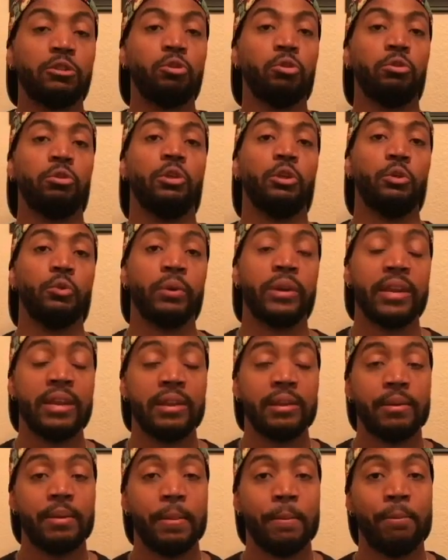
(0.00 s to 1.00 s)
a degree,
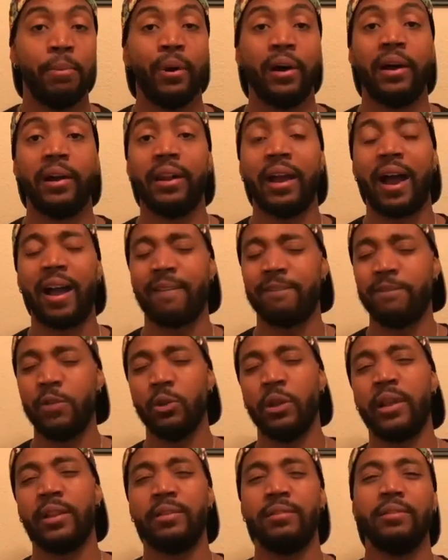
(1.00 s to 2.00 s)
but I feel
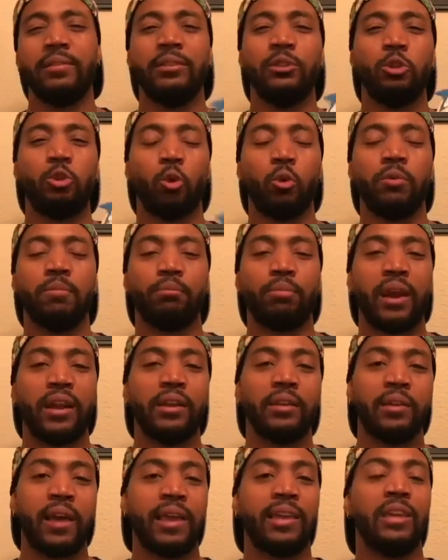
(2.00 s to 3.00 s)
like Jordan Brand and
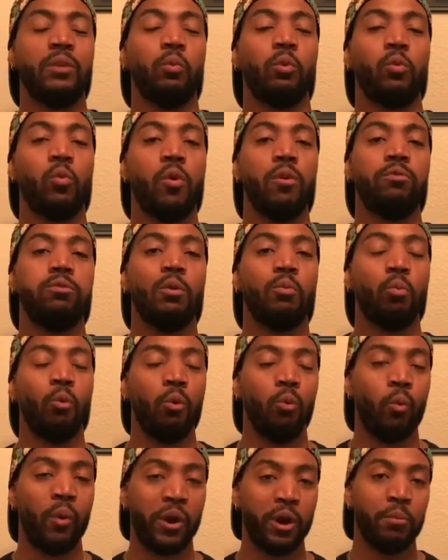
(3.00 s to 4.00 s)
Nike were going for a more
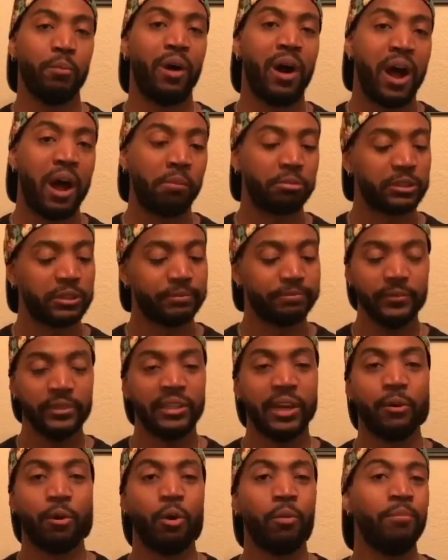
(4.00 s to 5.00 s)
wearable option. They
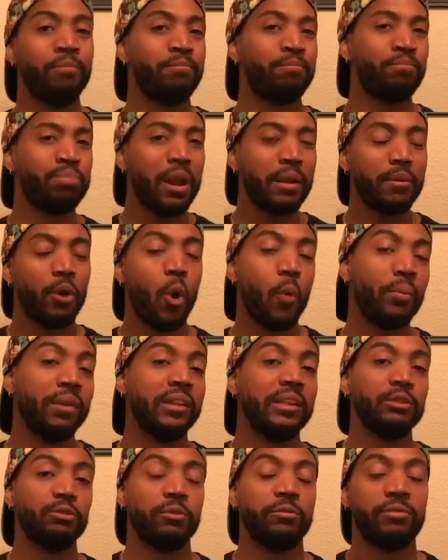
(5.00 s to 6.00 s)
were probably hoping that
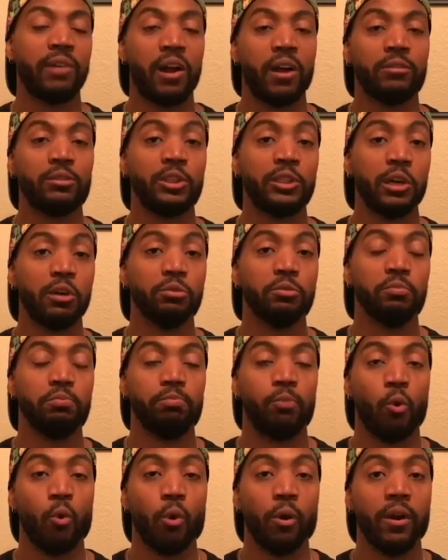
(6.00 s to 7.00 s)
these would fly off shelves
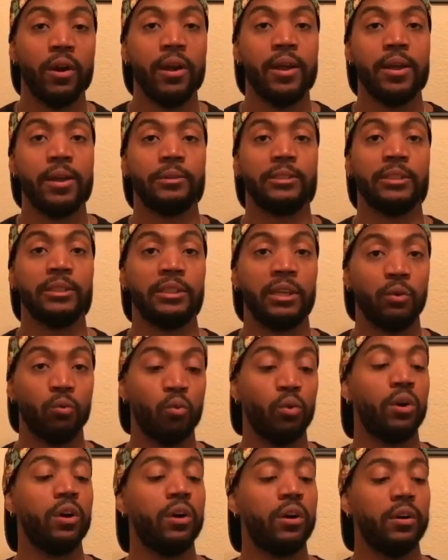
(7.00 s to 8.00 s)
more since they
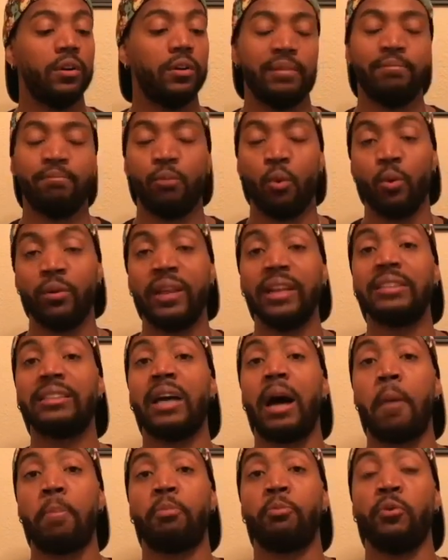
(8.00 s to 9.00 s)
were more in that
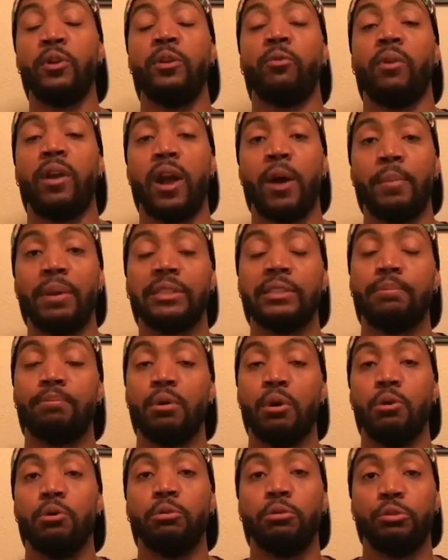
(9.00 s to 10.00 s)
top three realm as
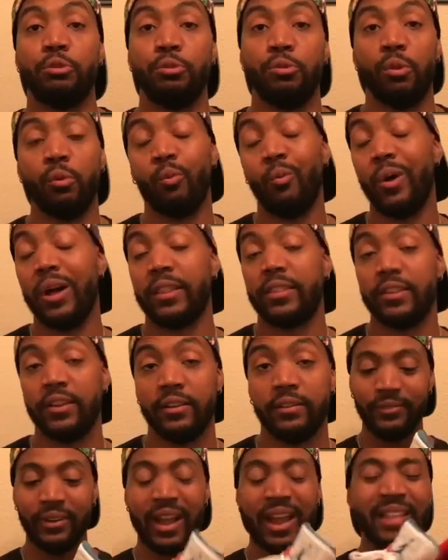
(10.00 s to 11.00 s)
opposed to the what them.
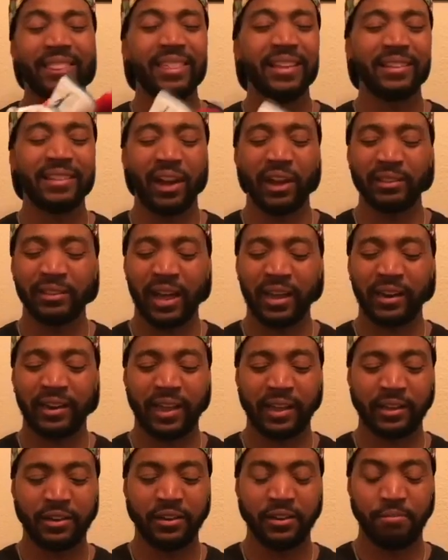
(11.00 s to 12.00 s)
I think a lot of
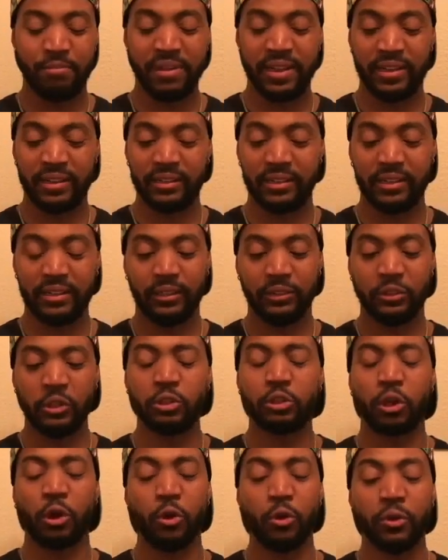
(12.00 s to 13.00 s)
that could have been
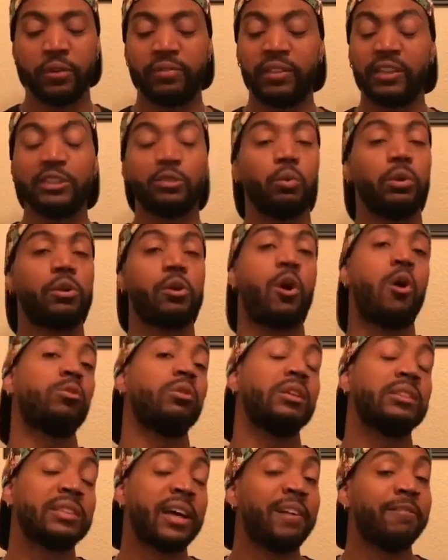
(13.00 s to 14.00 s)
deterred if they just would have called
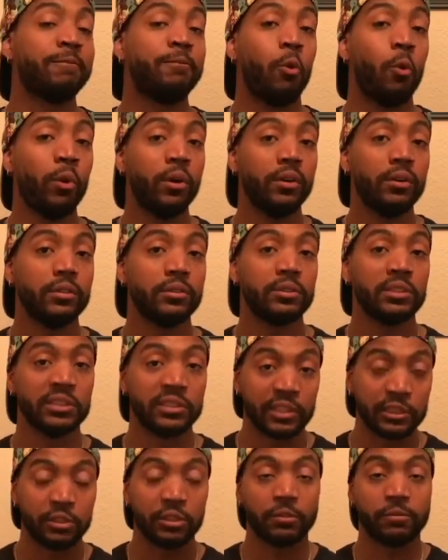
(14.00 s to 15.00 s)
it a top four, since they
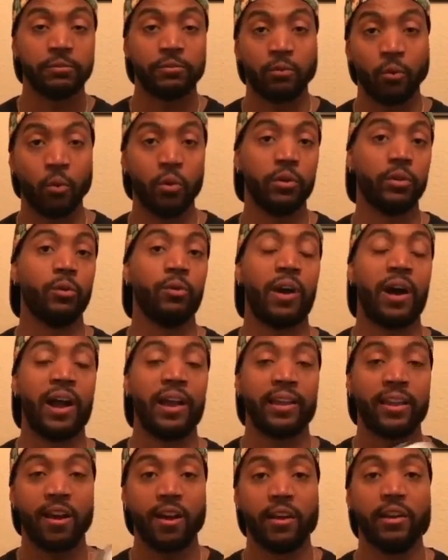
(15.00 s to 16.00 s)
took four of the
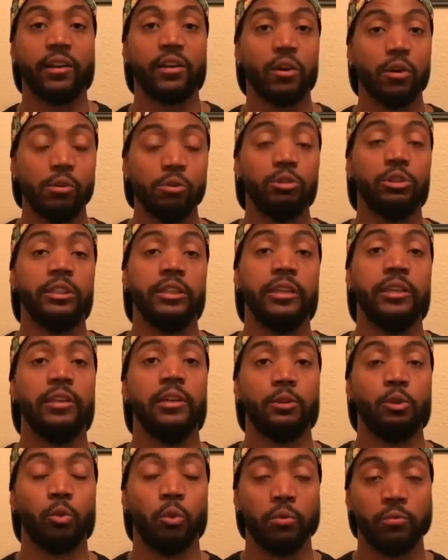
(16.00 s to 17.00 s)
iconic OG
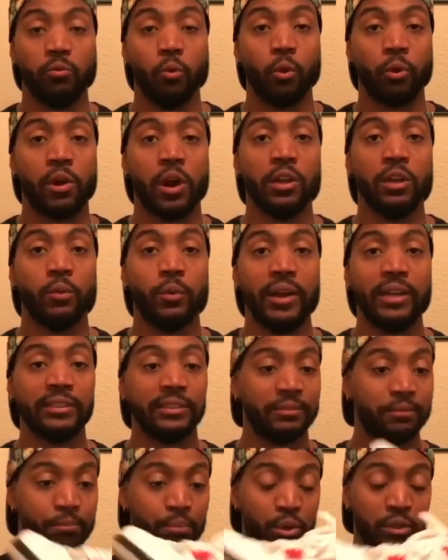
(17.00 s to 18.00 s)
Jordan 4 colorways
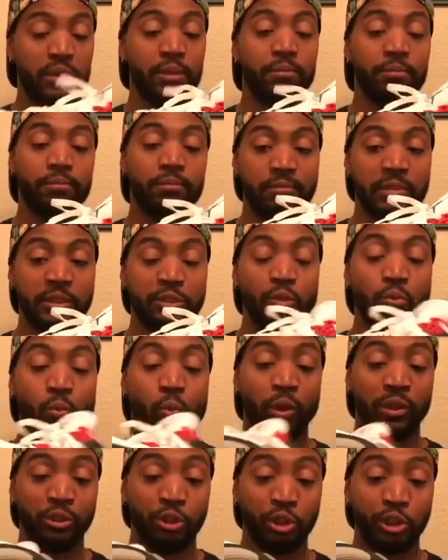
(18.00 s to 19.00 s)
and put them into
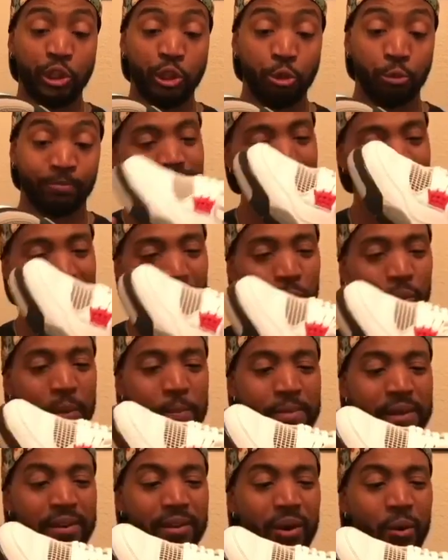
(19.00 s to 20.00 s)
one shoe. That would have
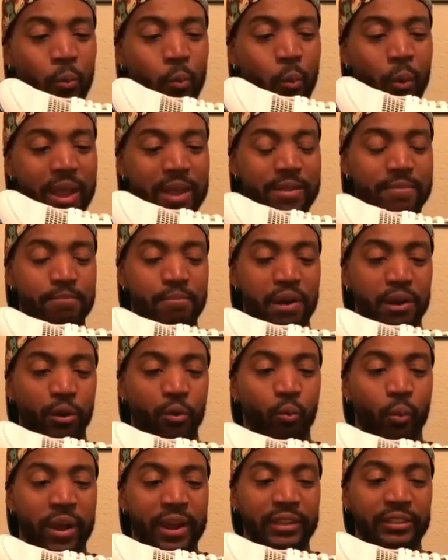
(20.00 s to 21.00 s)
been a way better
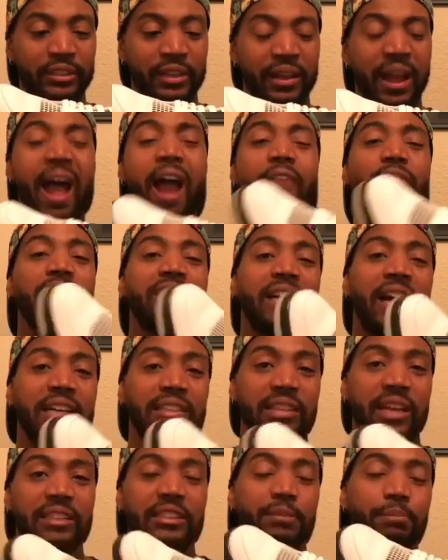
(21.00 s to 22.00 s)
way to advertise
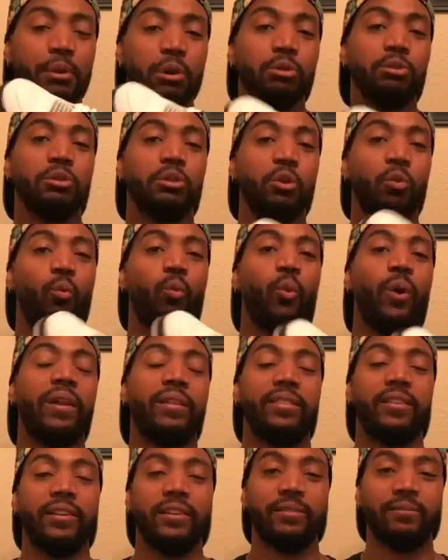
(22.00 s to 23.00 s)
as opposed to the what
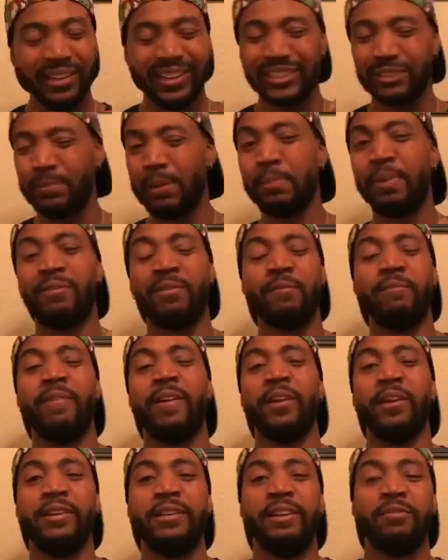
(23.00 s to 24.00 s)
though. Because people have a
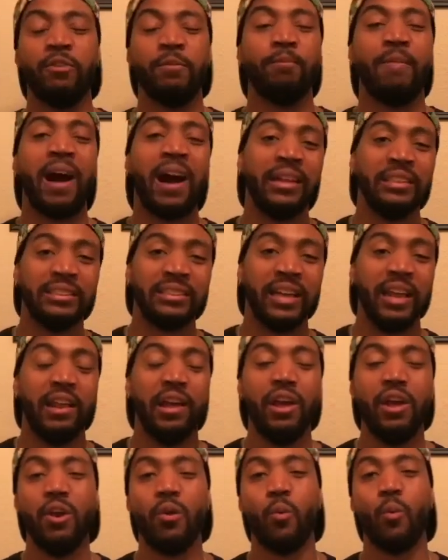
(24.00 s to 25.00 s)
very different mindset
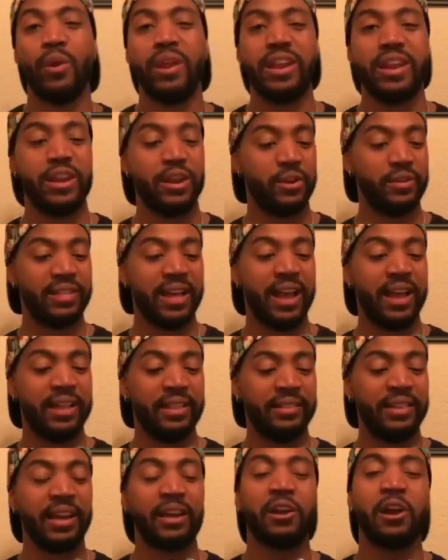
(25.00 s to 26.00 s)
when they hear that,
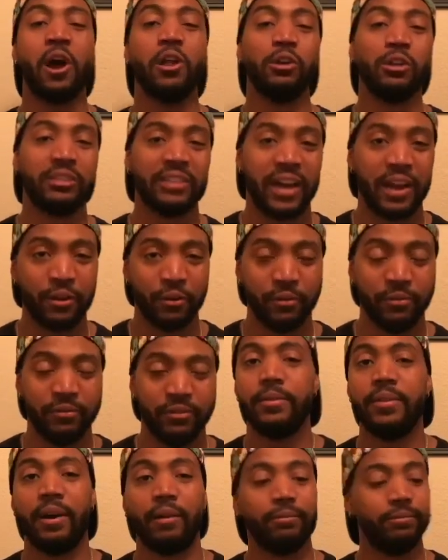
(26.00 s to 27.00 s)
that color title.
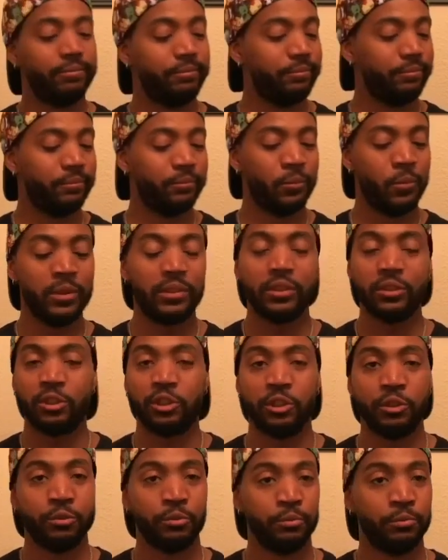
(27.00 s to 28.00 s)
Now, with the
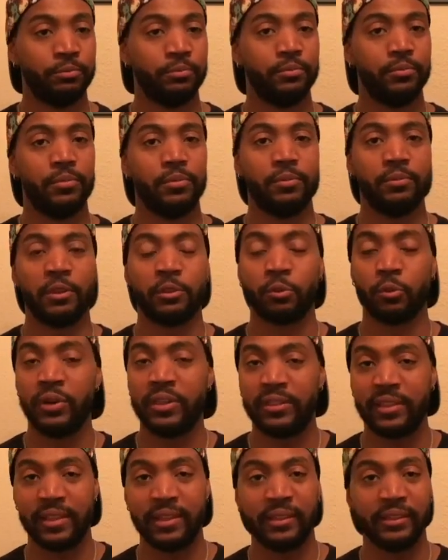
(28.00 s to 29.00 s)
shoe, the three
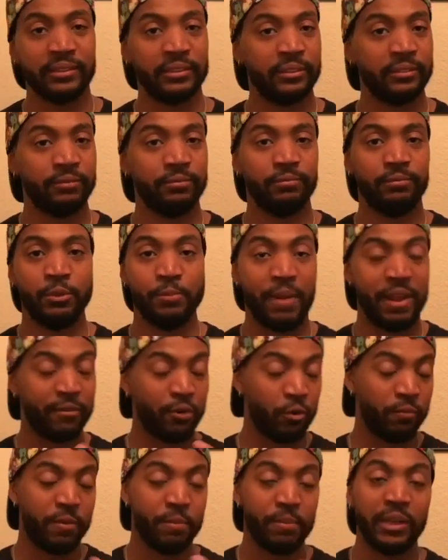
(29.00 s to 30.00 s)
things you may have
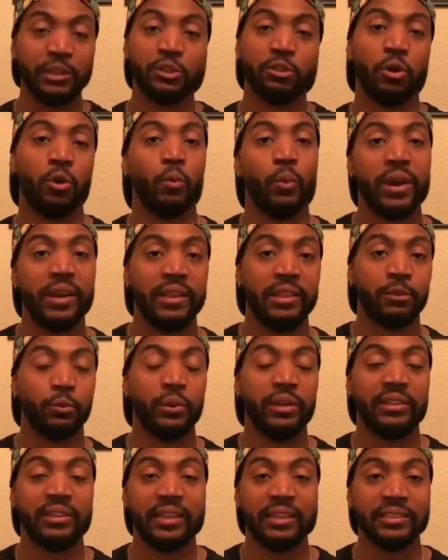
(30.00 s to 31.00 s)
heard me mention already three
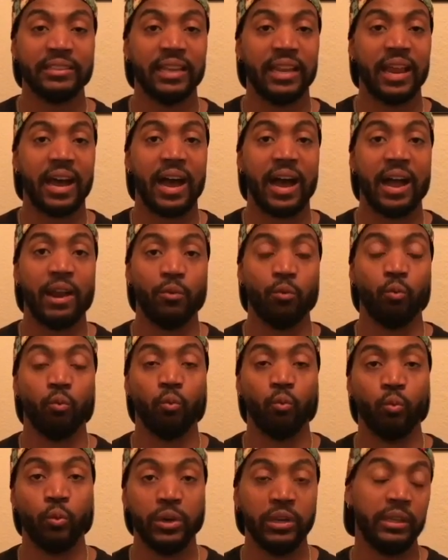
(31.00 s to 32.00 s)
things that I
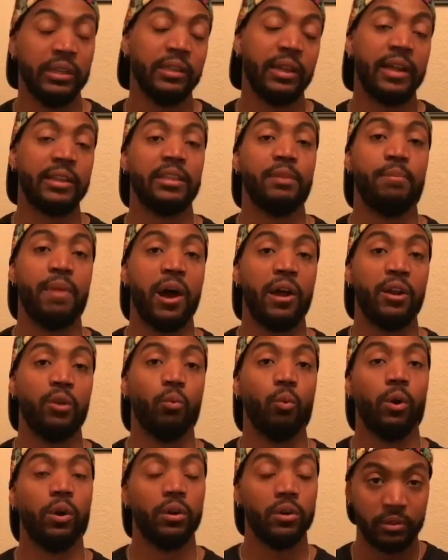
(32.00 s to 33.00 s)
really liked about it
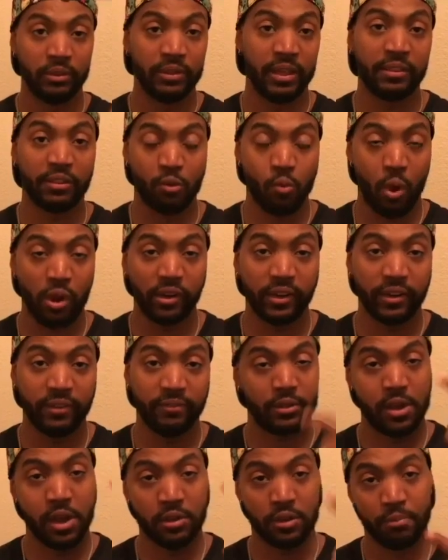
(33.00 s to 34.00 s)
were leather quality,
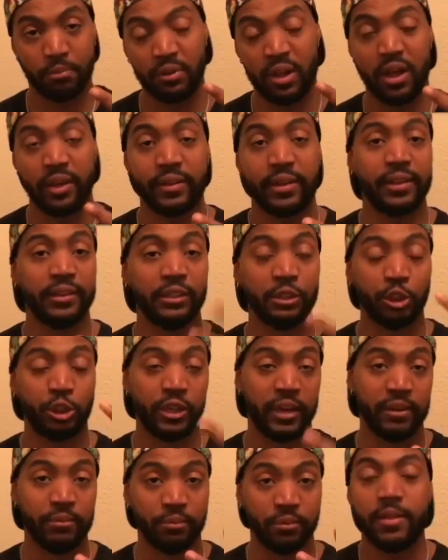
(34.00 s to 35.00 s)
color blocking, and shape.